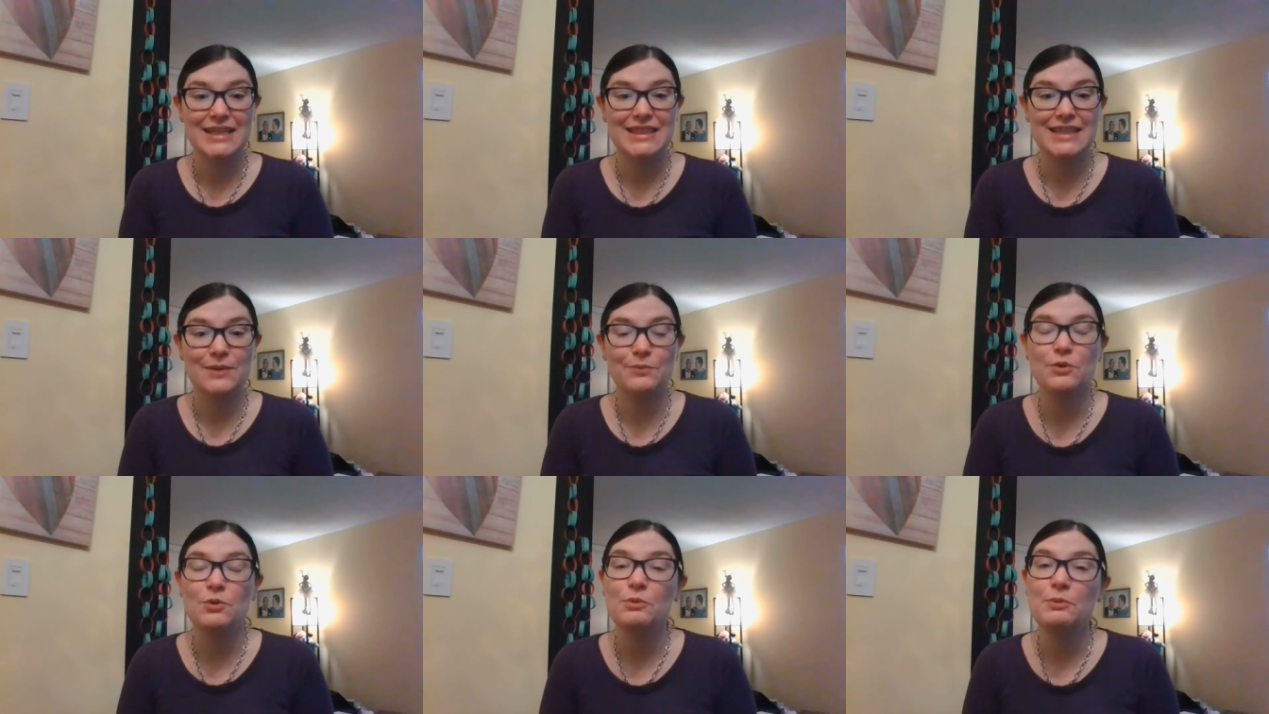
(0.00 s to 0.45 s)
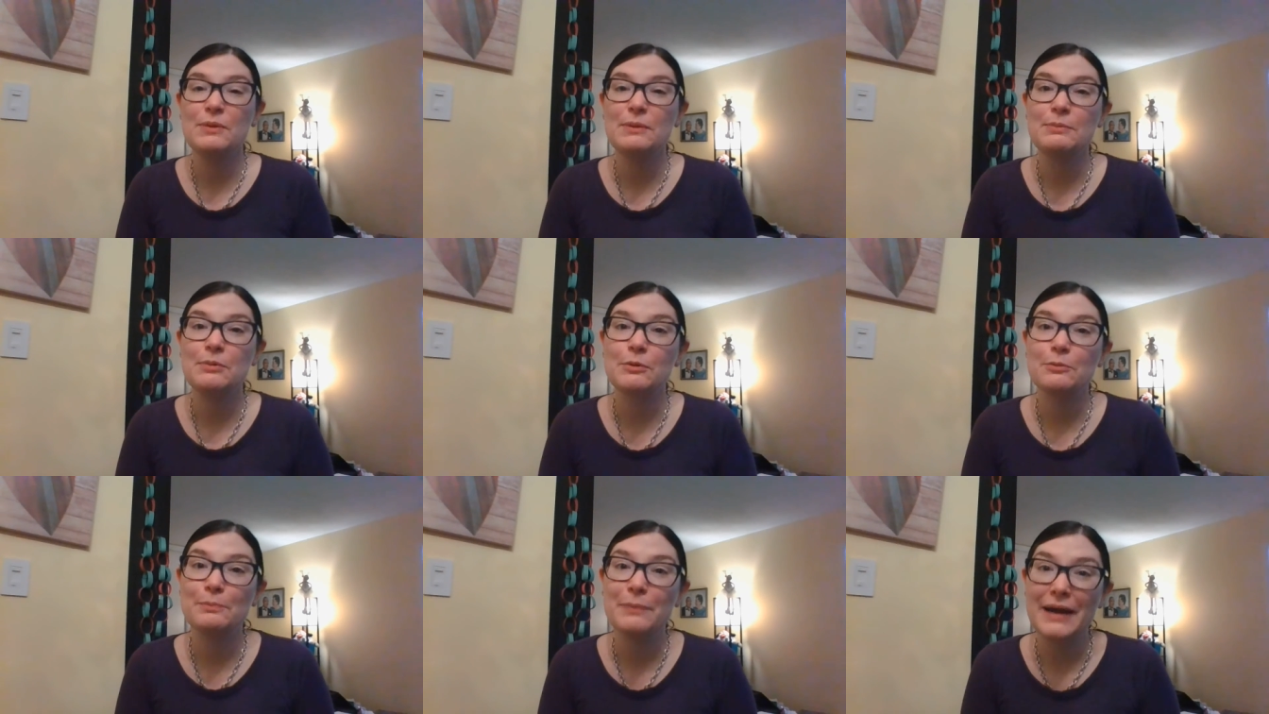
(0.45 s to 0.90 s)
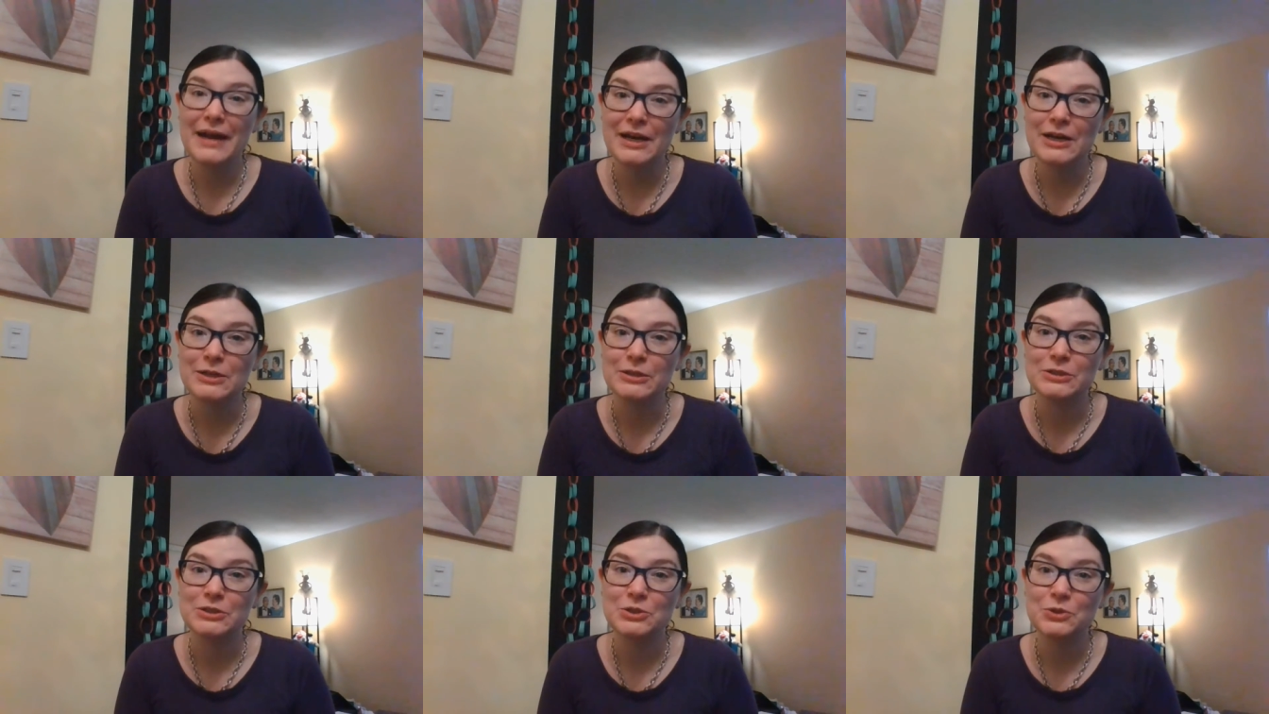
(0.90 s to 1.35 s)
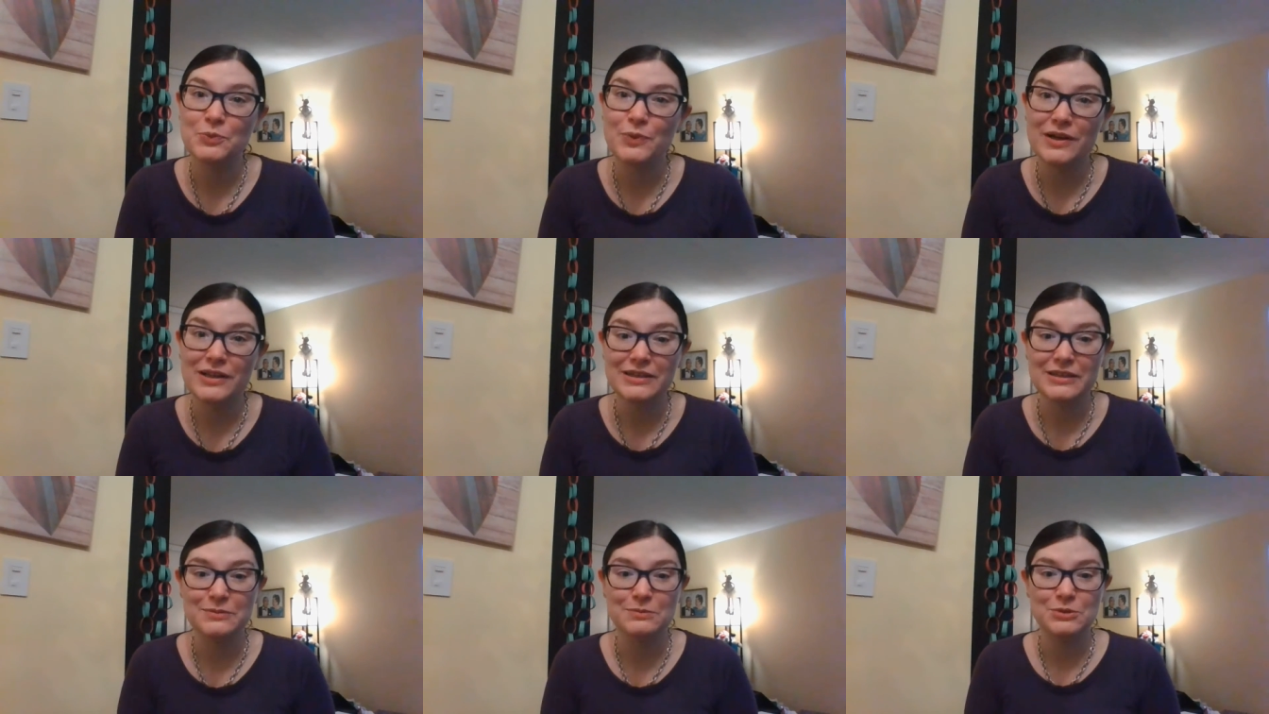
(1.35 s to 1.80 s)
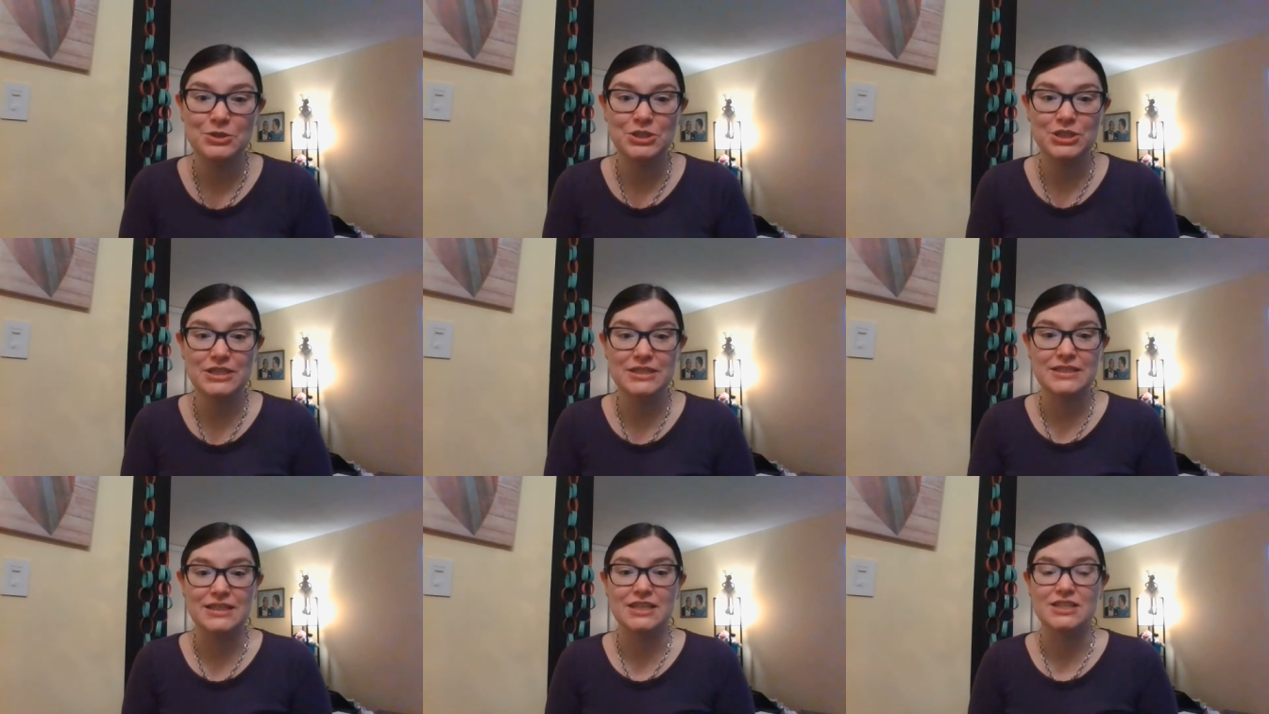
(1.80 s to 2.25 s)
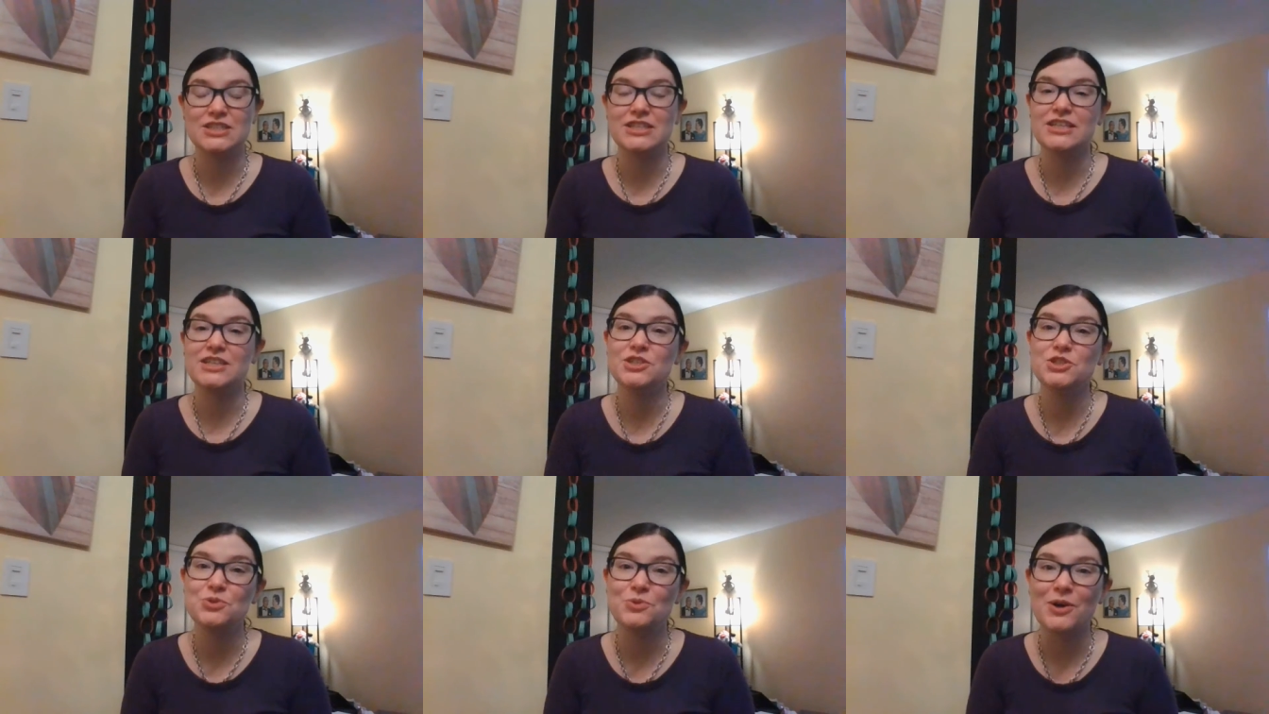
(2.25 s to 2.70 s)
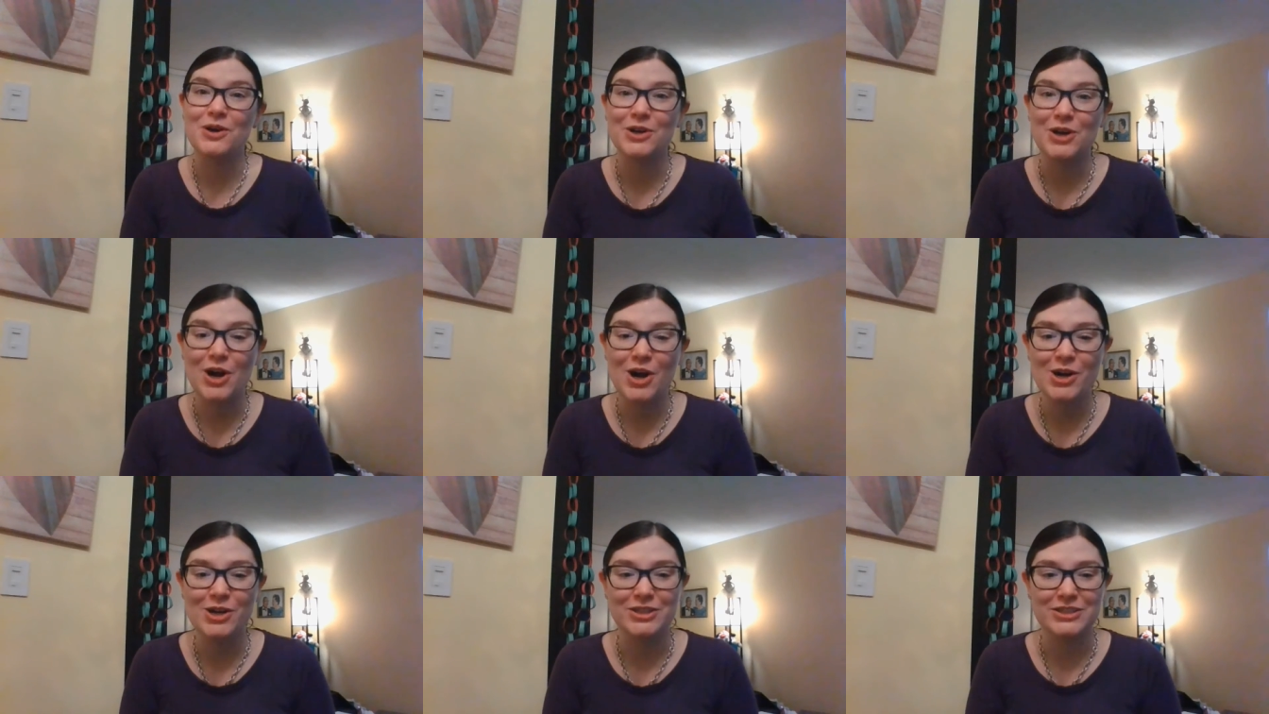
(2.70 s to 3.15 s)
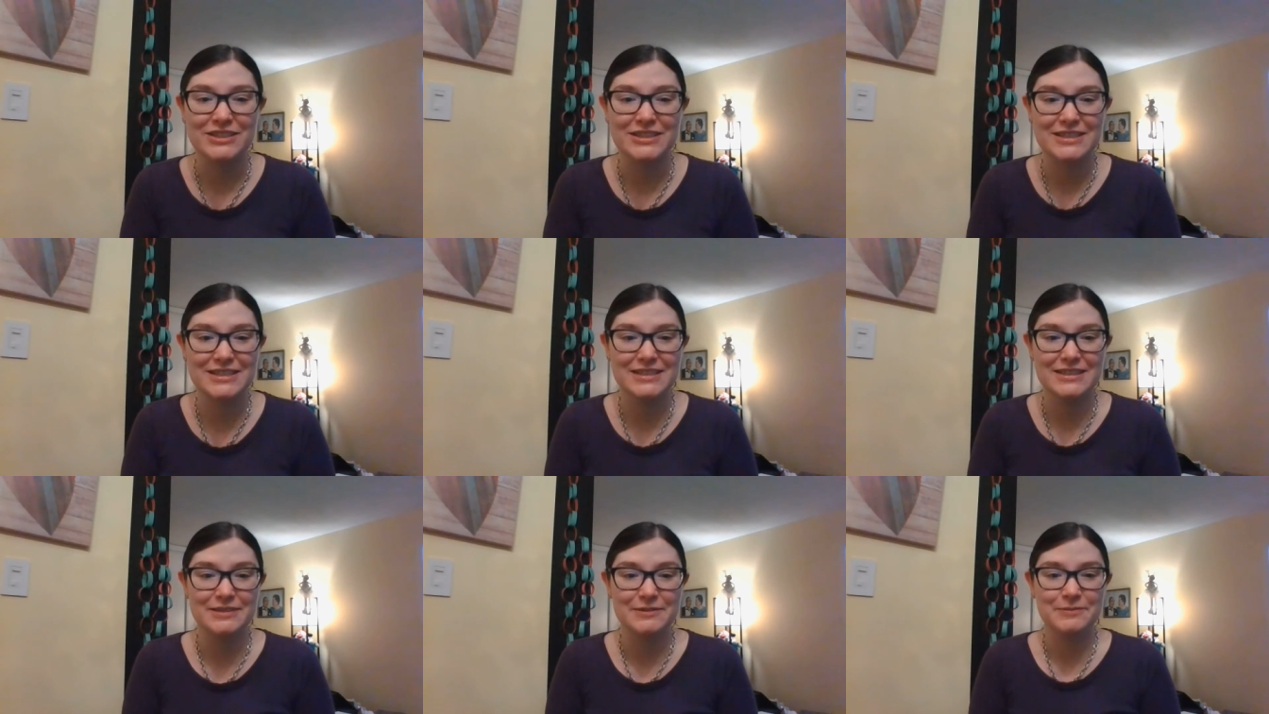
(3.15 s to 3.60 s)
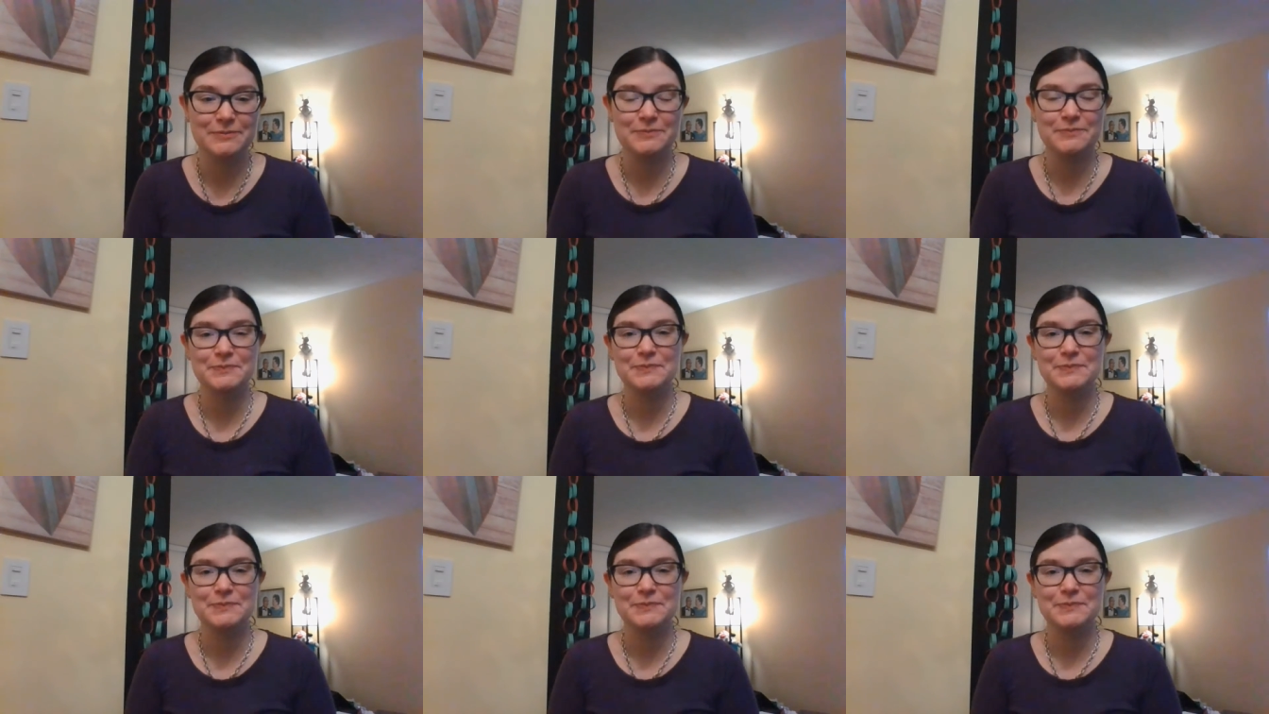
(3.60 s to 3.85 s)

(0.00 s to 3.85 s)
then we will be prepared to welcome Jesus into our hearts.